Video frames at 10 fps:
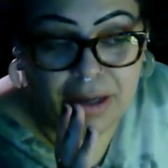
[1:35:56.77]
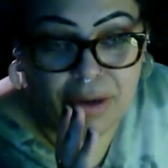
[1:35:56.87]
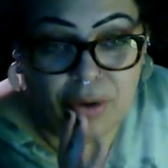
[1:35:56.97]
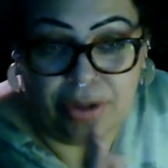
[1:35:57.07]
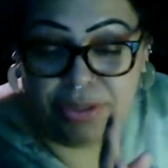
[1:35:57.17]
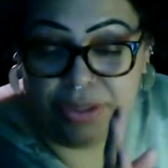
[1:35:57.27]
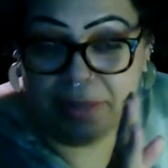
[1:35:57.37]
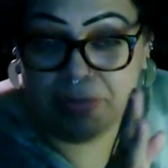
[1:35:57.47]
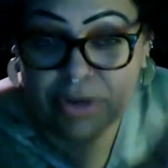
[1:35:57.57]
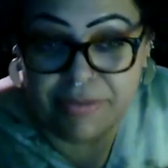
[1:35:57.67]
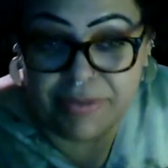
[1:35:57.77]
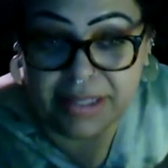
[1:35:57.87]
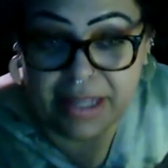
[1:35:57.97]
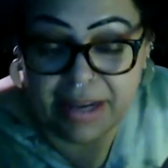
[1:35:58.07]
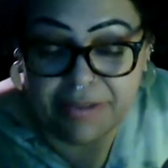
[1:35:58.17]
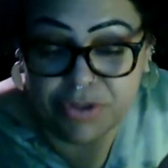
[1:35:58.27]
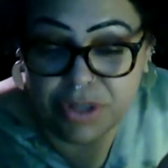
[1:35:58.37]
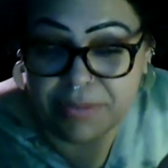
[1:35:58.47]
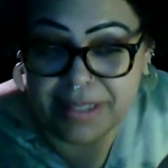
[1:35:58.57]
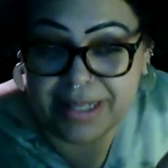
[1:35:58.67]
on the previous live
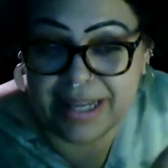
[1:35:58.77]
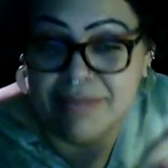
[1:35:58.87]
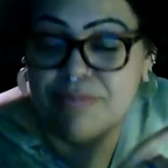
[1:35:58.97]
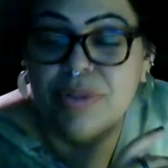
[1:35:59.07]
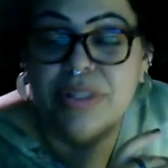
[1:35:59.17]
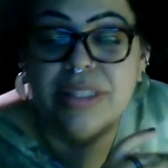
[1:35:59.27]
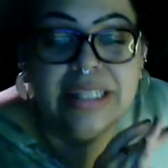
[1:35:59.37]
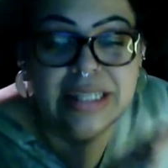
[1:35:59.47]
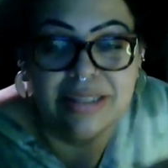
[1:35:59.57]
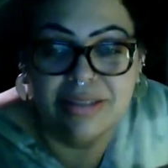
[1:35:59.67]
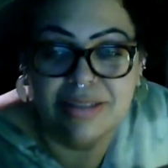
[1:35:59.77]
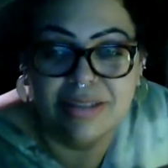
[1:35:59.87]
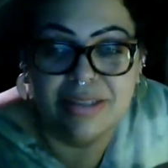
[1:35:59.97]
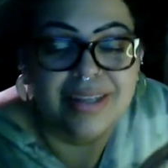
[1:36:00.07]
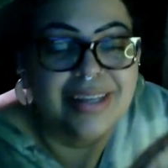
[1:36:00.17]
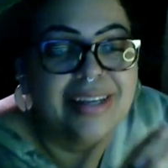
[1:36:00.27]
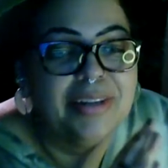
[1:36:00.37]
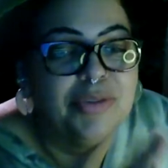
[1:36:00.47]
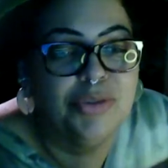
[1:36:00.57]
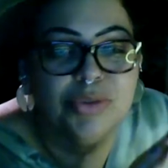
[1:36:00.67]
stream tonight, please
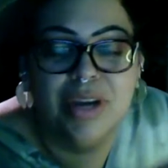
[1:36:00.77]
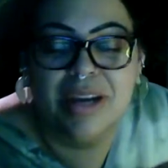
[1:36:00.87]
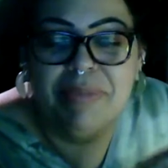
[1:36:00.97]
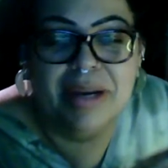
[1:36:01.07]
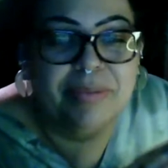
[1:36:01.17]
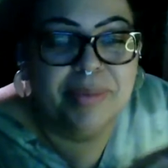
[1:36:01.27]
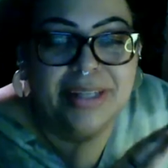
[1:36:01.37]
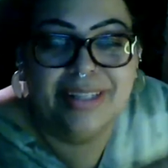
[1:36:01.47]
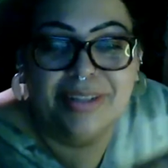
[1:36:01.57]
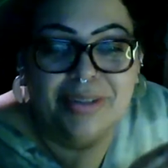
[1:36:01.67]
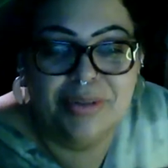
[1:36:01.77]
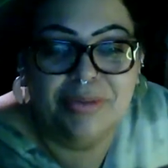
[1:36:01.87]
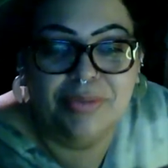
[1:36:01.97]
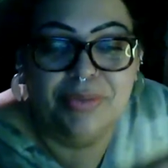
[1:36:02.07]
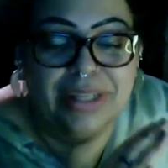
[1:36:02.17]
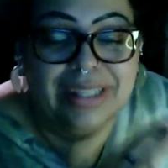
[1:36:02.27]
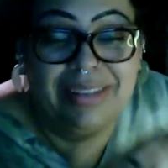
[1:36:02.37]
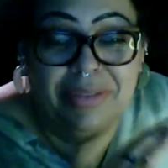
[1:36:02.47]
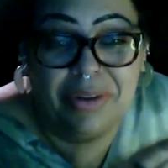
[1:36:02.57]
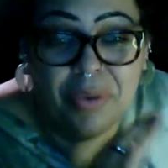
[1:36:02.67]
do not pop another reading
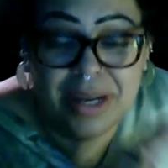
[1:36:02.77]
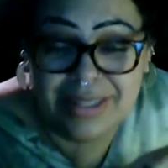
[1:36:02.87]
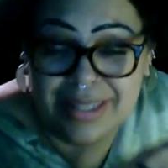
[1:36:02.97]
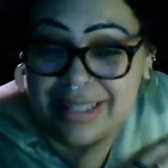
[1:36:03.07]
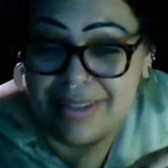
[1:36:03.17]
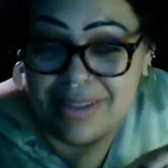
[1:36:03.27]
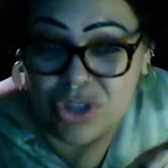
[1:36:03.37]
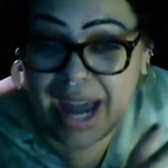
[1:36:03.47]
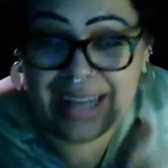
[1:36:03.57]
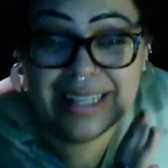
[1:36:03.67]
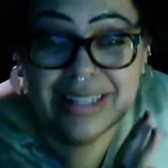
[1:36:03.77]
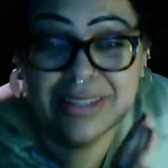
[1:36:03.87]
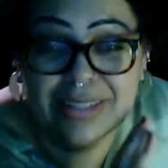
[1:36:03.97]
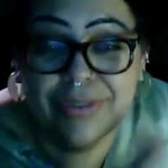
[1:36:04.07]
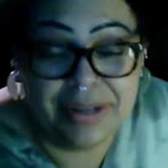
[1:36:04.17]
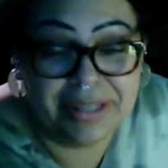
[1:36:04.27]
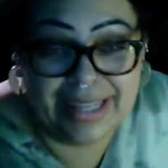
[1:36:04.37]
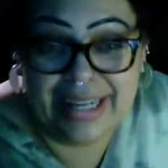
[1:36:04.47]
request into the chat. It is very late